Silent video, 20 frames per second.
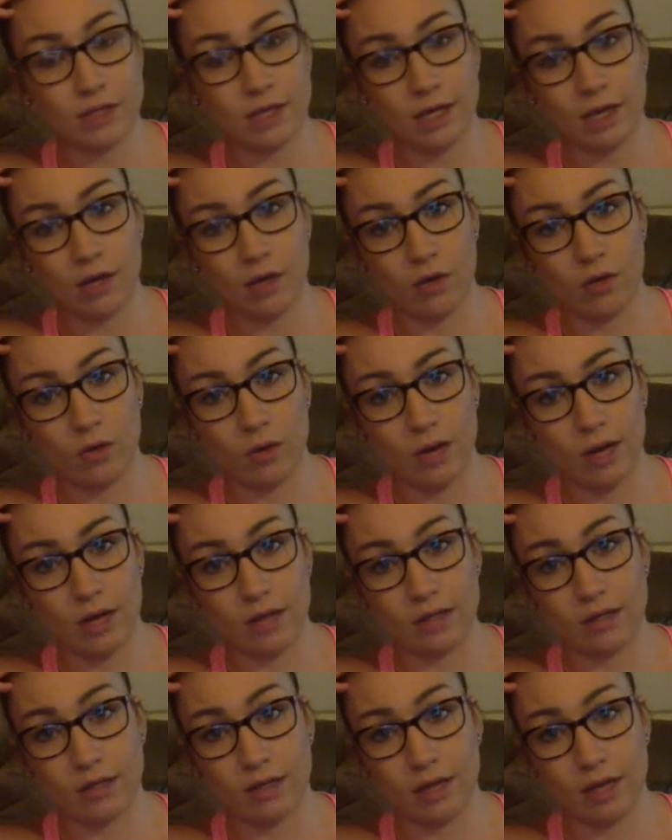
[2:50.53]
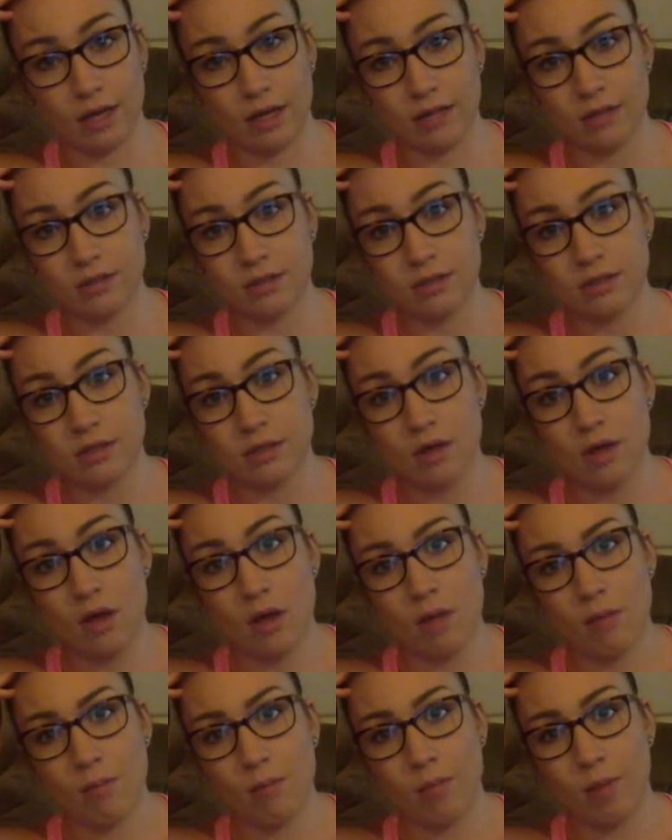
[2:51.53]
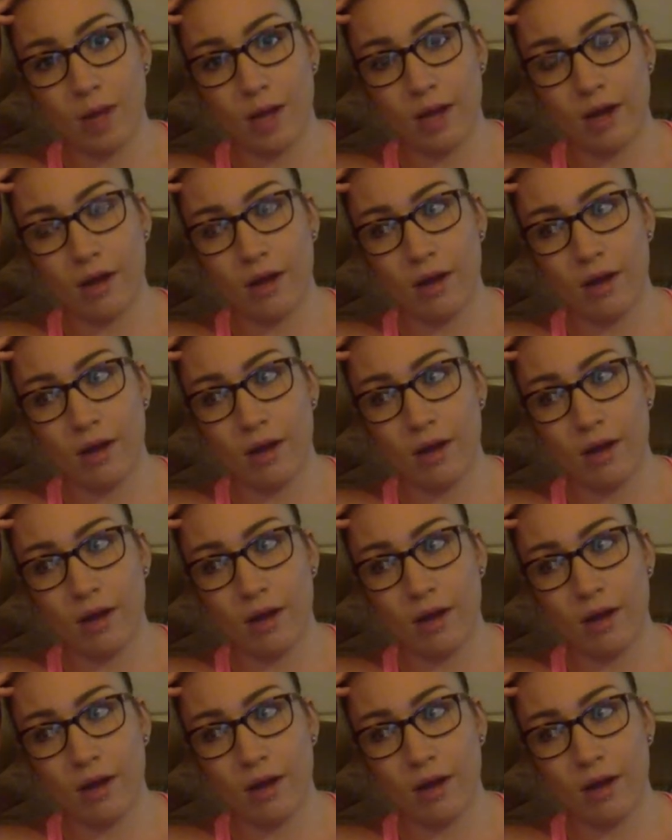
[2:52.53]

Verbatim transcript: can go hand in hand, but